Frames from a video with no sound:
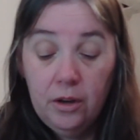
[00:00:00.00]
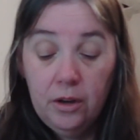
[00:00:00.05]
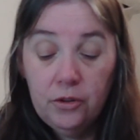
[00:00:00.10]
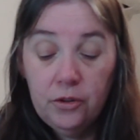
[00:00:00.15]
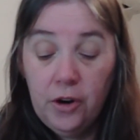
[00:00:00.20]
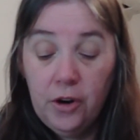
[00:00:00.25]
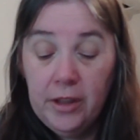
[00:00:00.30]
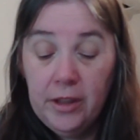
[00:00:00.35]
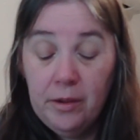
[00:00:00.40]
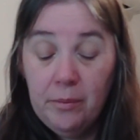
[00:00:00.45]

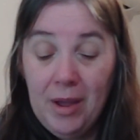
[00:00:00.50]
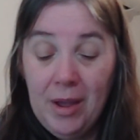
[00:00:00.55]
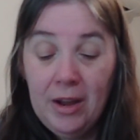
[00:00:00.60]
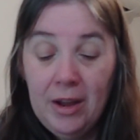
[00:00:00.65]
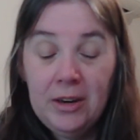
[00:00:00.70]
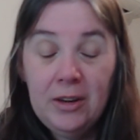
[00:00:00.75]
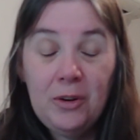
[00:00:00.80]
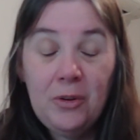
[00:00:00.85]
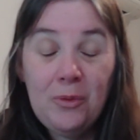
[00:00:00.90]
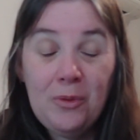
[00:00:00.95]
try them
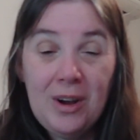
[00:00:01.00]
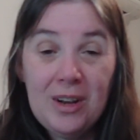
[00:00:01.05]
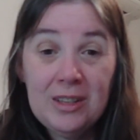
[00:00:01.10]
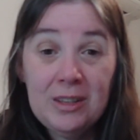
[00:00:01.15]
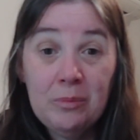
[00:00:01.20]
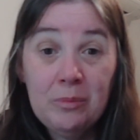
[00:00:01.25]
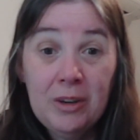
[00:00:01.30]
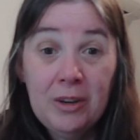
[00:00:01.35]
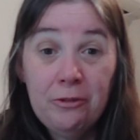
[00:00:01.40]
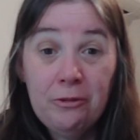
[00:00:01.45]
out in a
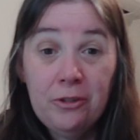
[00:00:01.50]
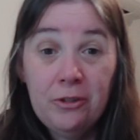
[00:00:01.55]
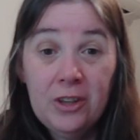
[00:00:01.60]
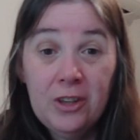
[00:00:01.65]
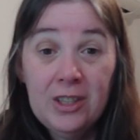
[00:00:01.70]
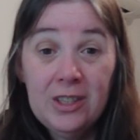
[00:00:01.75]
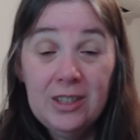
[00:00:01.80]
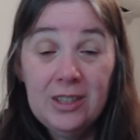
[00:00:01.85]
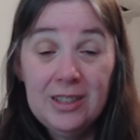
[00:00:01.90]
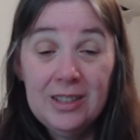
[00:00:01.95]
wax melt
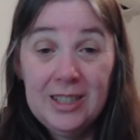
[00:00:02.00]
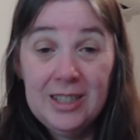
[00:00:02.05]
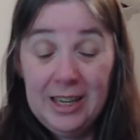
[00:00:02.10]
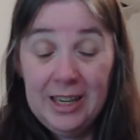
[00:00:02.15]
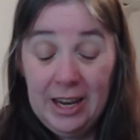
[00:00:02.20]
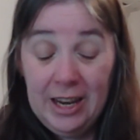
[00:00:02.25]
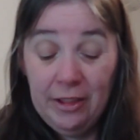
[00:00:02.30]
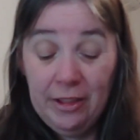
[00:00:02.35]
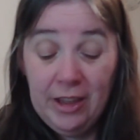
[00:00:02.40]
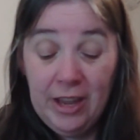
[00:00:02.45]
first and see
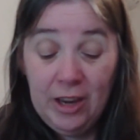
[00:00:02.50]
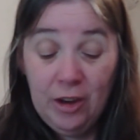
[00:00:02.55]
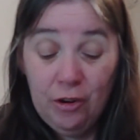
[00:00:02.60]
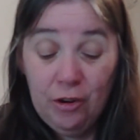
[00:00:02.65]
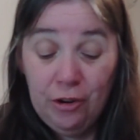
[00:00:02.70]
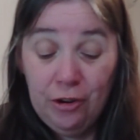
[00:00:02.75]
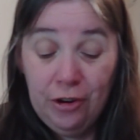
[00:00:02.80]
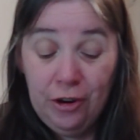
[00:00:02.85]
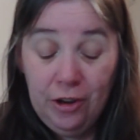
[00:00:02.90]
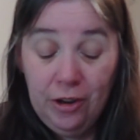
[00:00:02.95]
how they
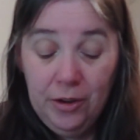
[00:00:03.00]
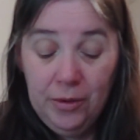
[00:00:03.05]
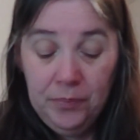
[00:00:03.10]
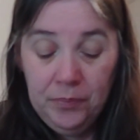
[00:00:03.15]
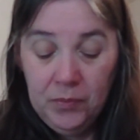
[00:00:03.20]
go.